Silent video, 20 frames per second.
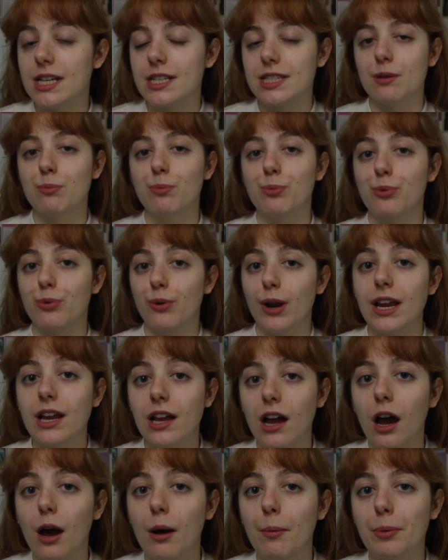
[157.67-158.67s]
It's a
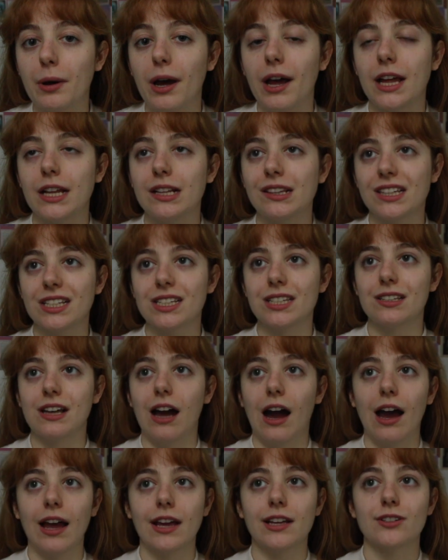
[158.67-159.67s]
breakup, and this
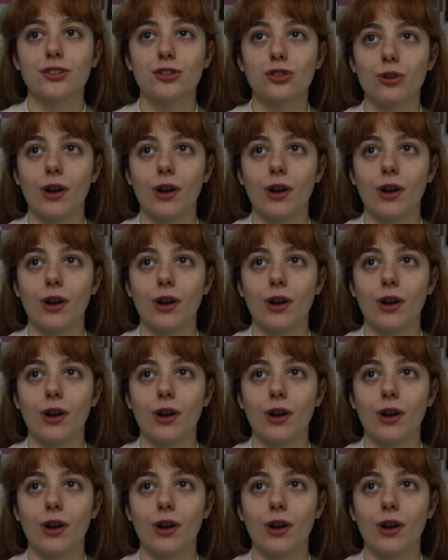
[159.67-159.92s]
guy is